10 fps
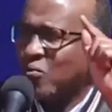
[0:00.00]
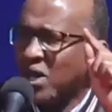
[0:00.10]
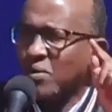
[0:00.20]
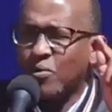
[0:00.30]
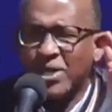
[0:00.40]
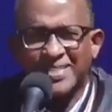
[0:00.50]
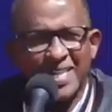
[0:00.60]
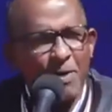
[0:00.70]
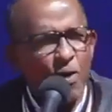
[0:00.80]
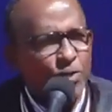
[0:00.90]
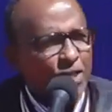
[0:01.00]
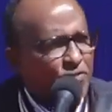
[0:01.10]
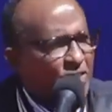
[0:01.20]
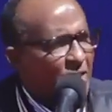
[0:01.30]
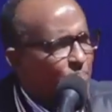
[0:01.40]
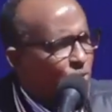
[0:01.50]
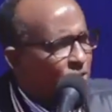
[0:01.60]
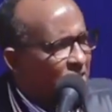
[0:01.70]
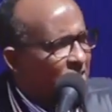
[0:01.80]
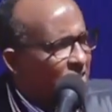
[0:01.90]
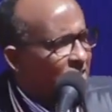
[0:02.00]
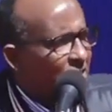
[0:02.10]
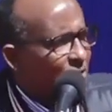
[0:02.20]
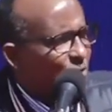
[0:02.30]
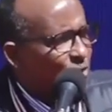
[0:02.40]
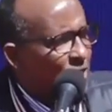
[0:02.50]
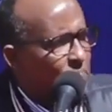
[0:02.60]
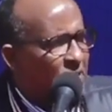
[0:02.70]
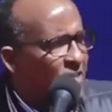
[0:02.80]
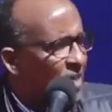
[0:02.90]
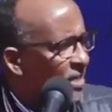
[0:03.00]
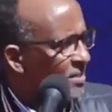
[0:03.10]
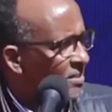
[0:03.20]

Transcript: wewe unasema ukifika bunge utapinga.